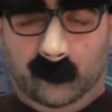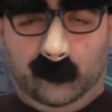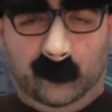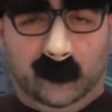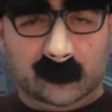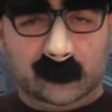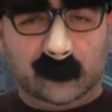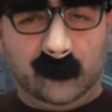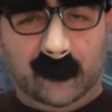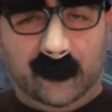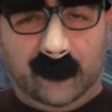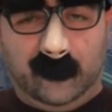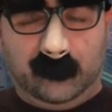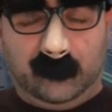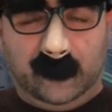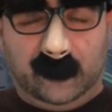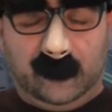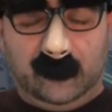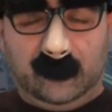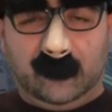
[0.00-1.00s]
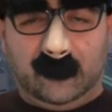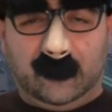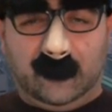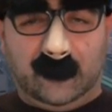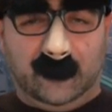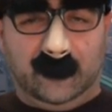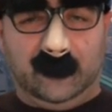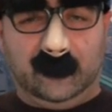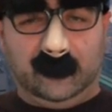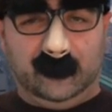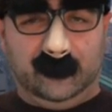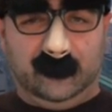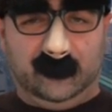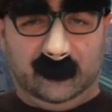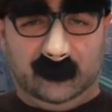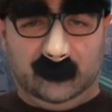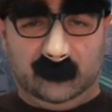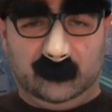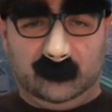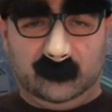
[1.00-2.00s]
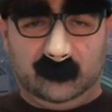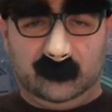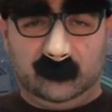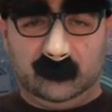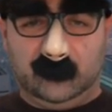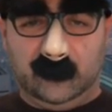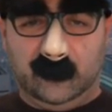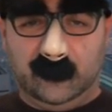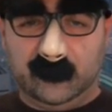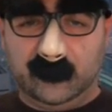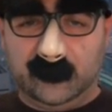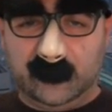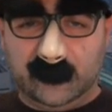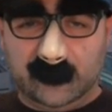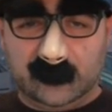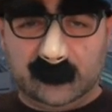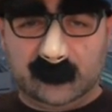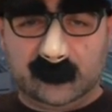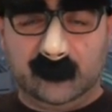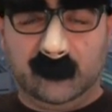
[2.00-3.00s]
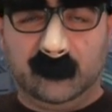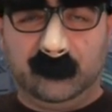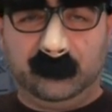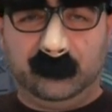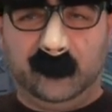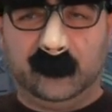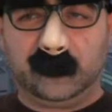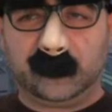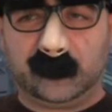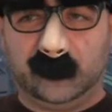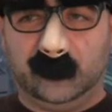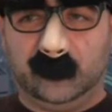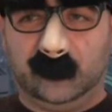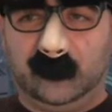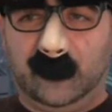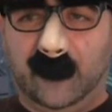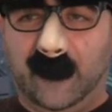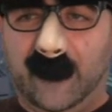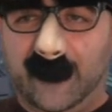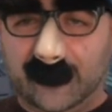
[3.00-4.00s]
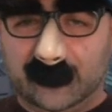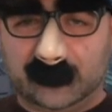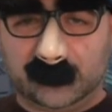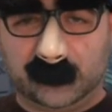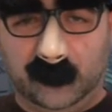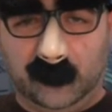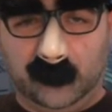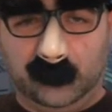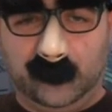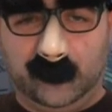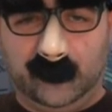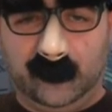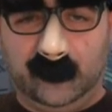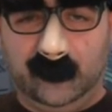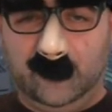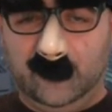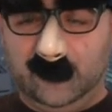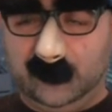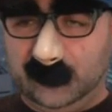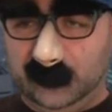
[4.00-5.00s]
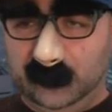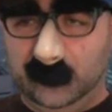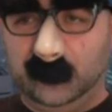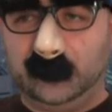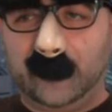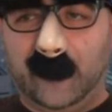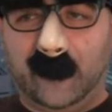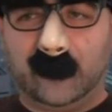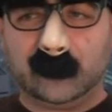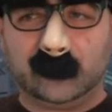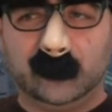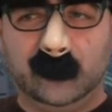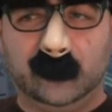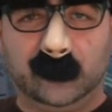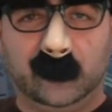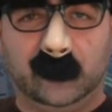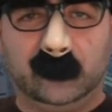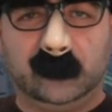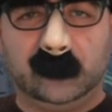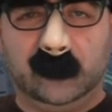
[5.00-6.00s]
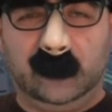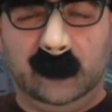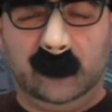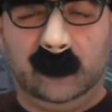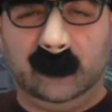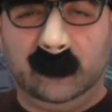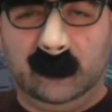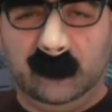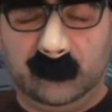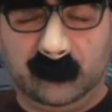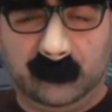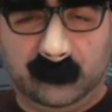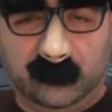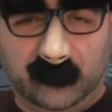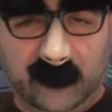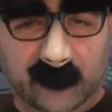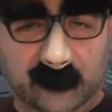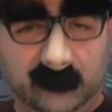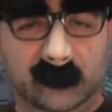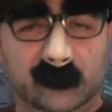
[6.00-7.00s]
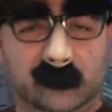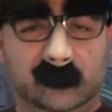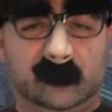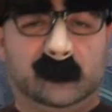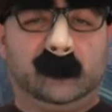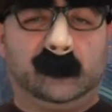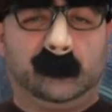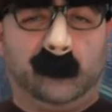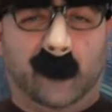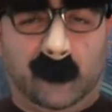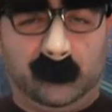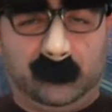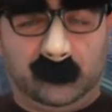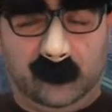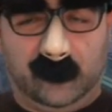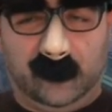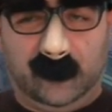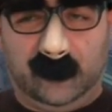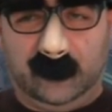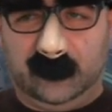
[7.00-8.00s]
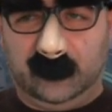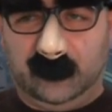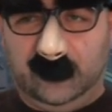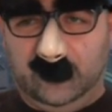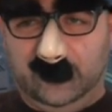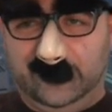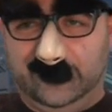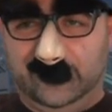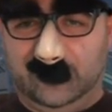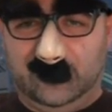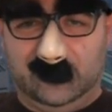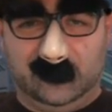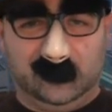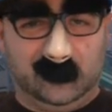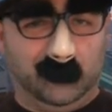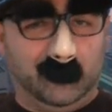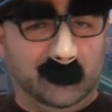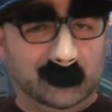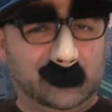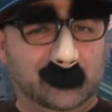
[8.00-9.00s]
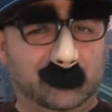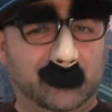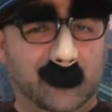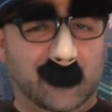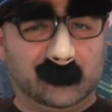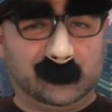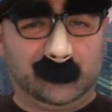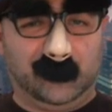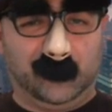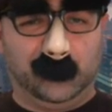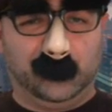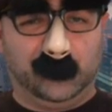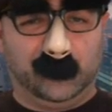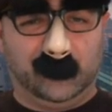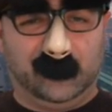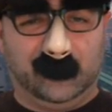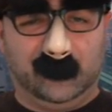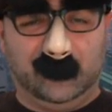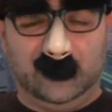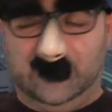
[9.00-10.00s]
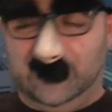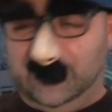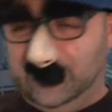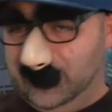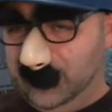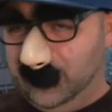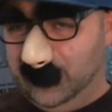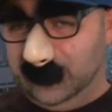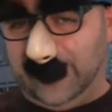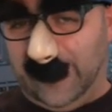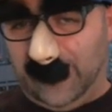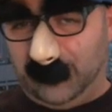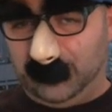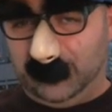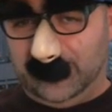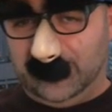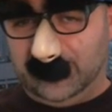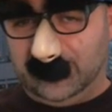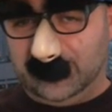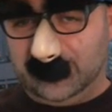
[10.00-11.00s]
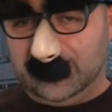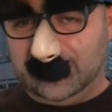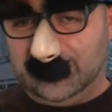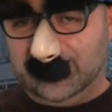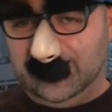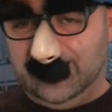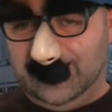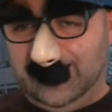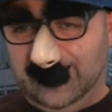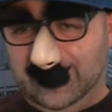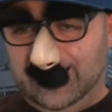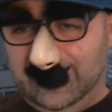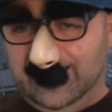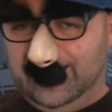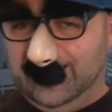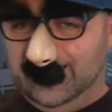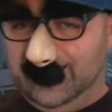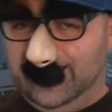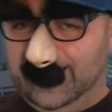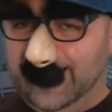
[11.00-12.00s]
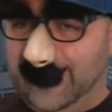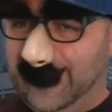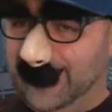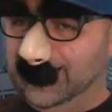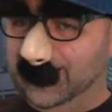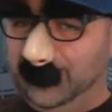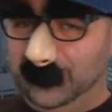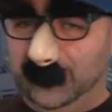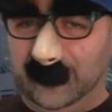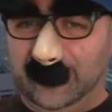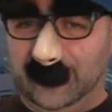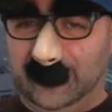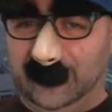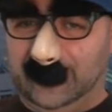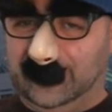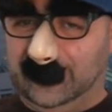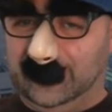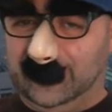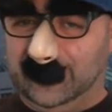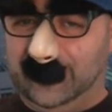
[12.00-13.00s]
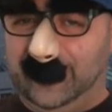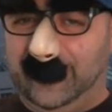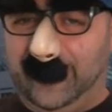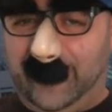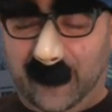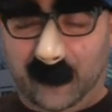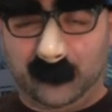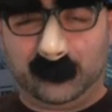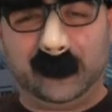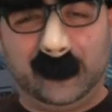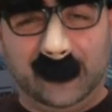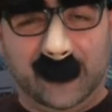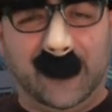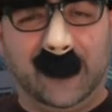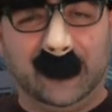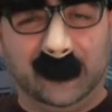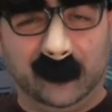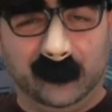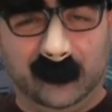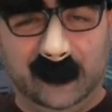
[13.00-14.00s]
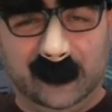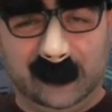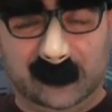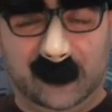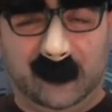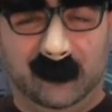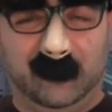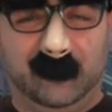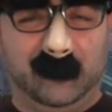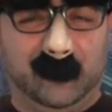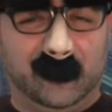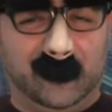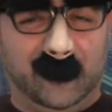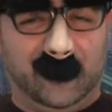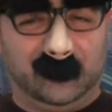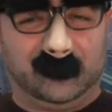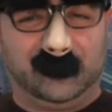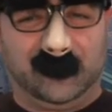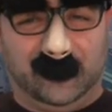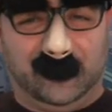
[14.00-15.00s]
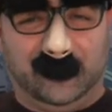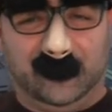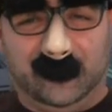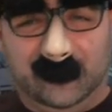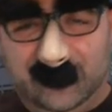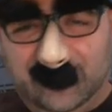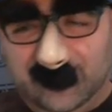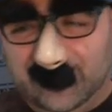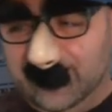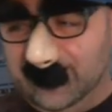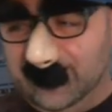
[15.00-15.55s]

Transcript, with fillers: What's going on, everybody? Al here. Here it is, the official October 2013 fragrance swap thread. The month of October. You know what that means? Halloween. Happy Halloween to everyone out there.